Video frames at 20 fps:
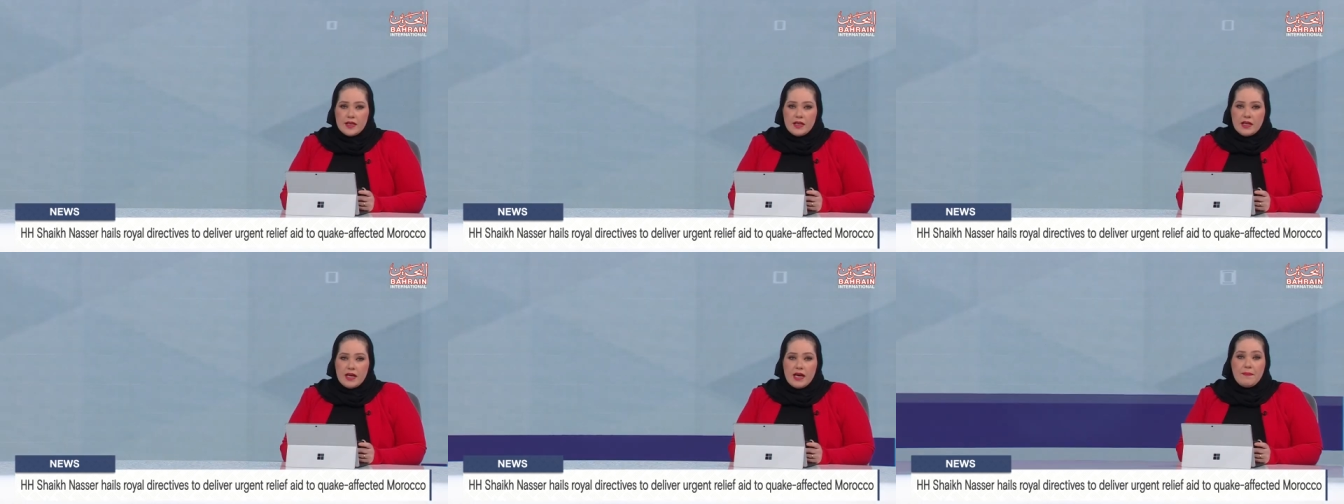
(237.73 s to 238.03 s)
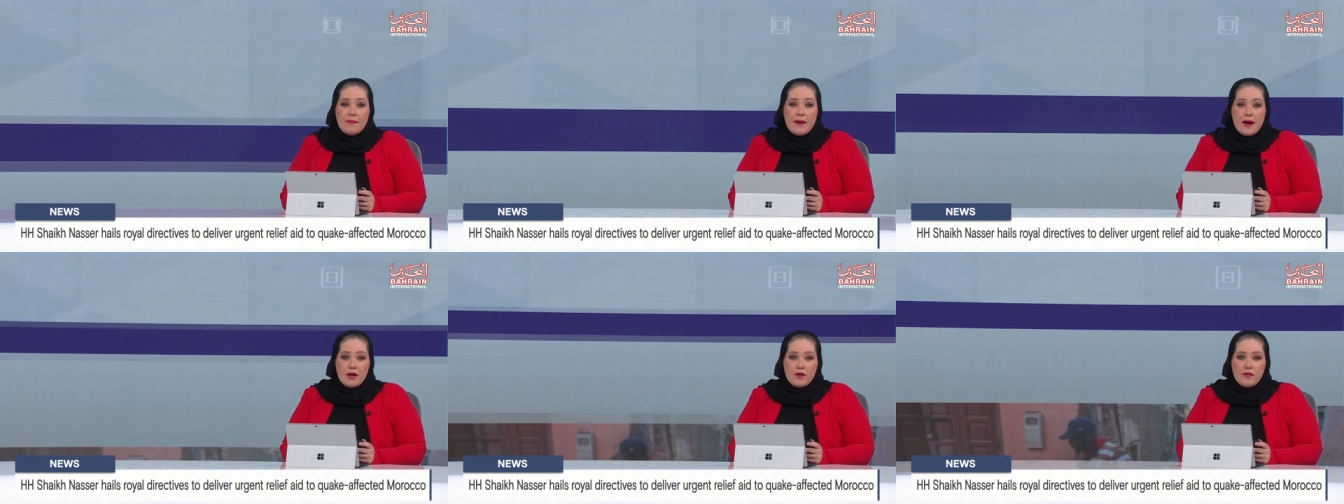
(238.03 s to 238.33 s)
A
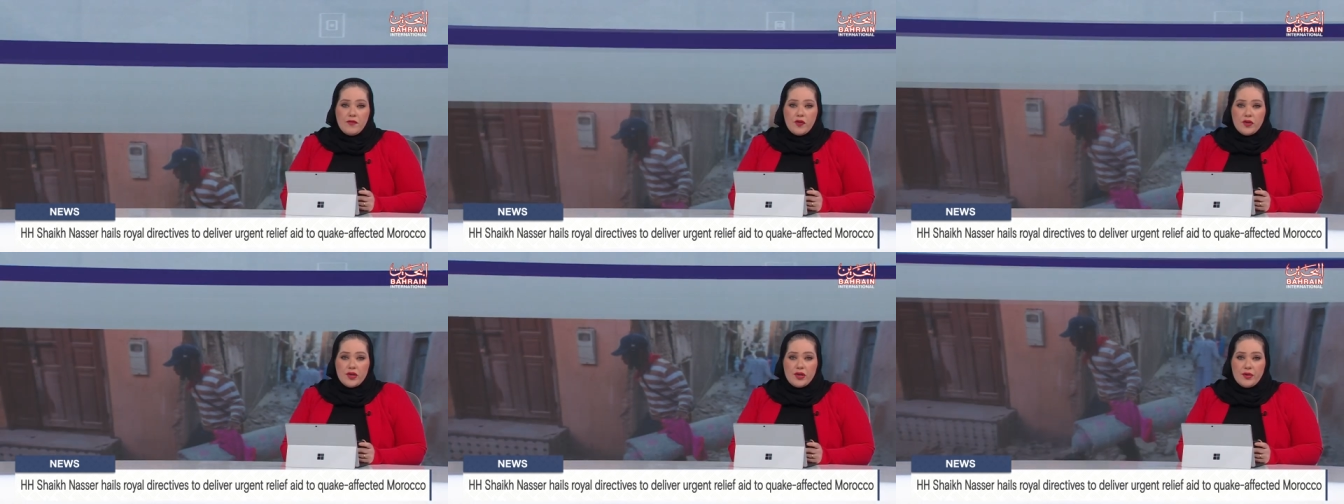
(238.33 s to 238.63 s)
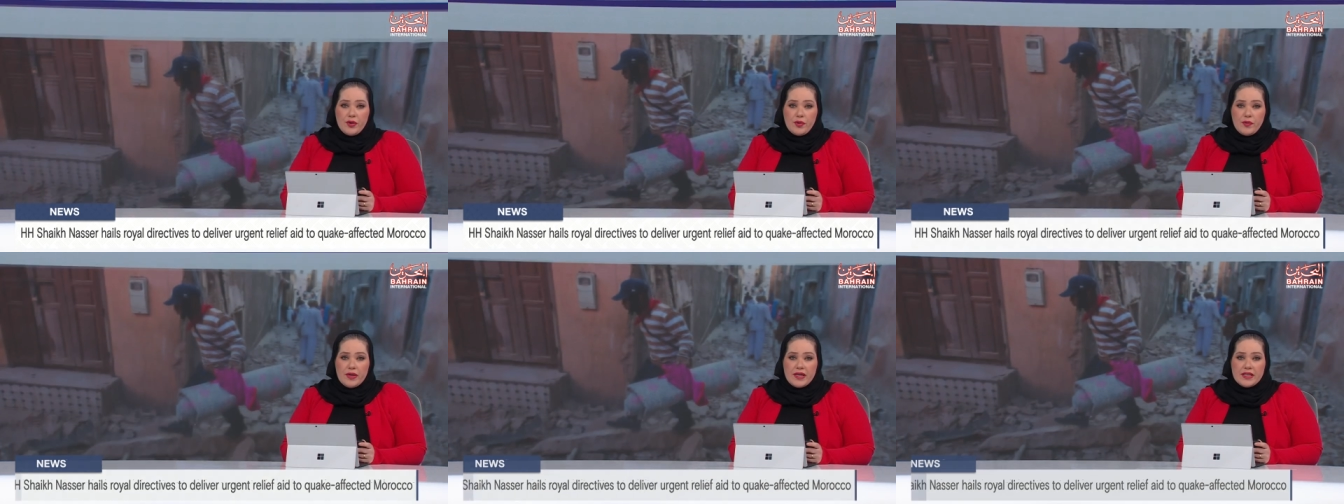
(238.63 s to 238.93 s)
powerful
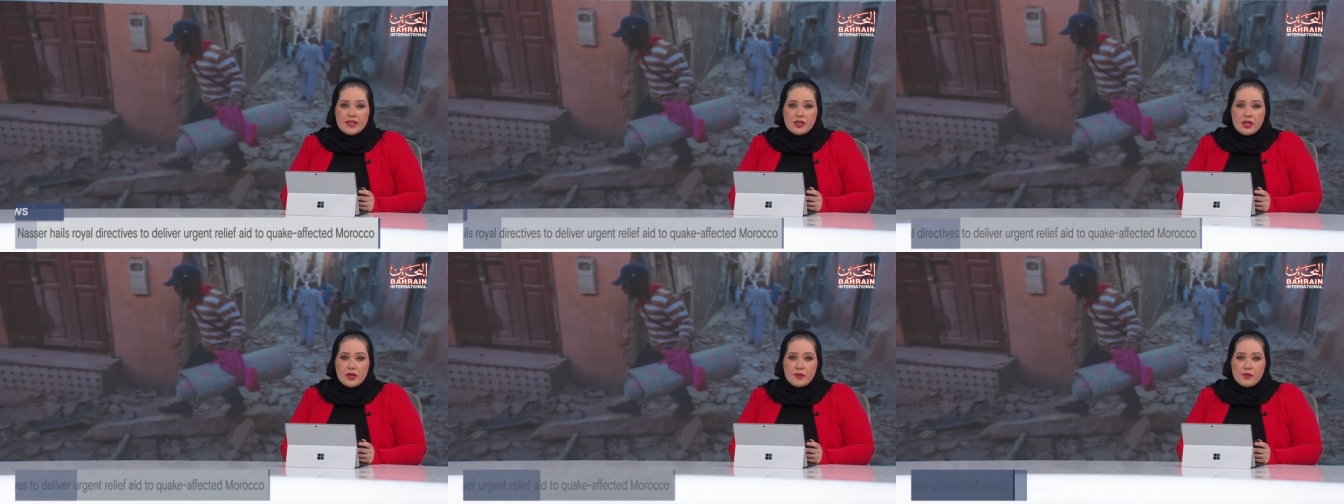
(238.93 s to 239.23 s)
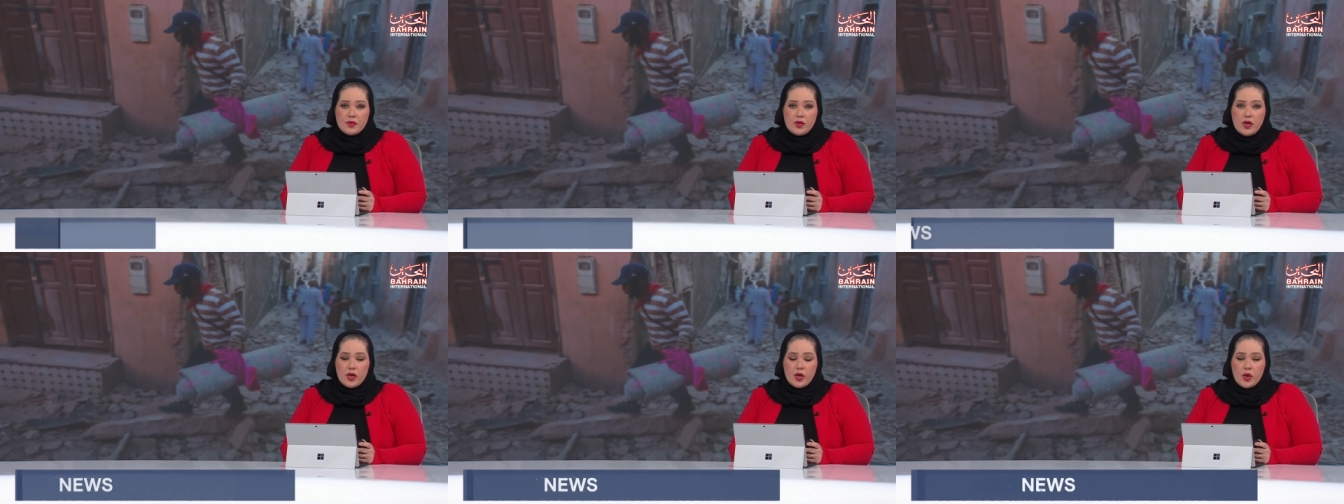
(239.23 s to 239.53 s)
earthquake struck
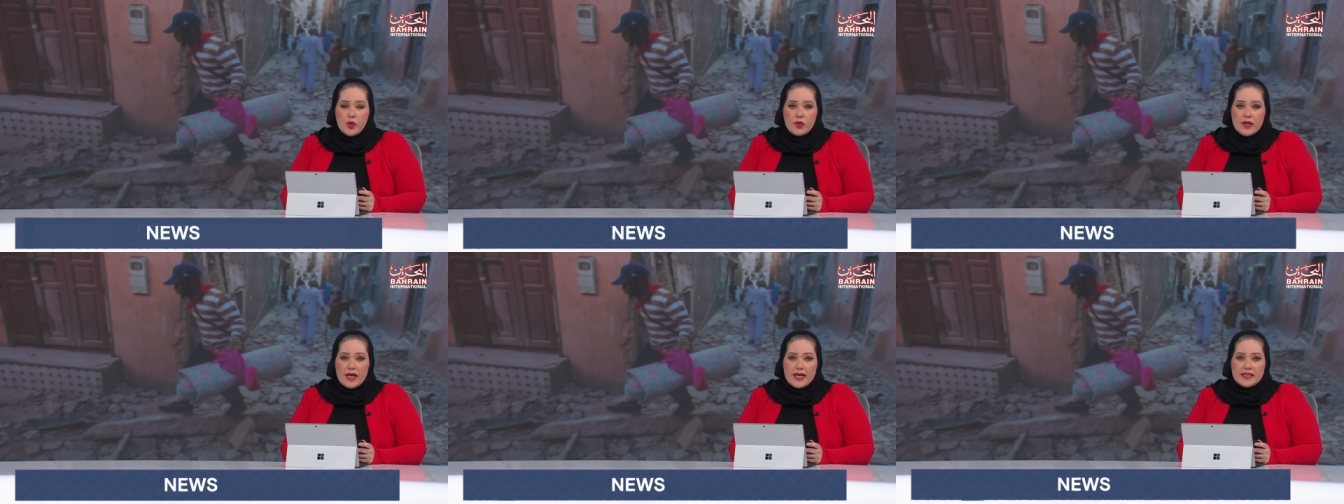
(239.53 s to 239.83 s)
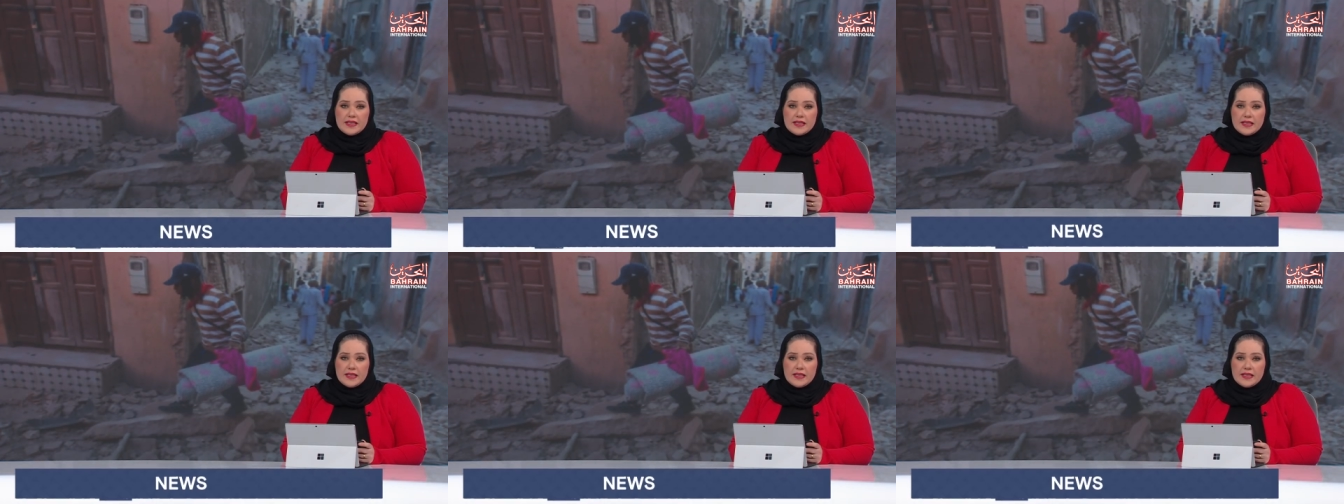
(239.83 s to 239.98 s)
Morocco last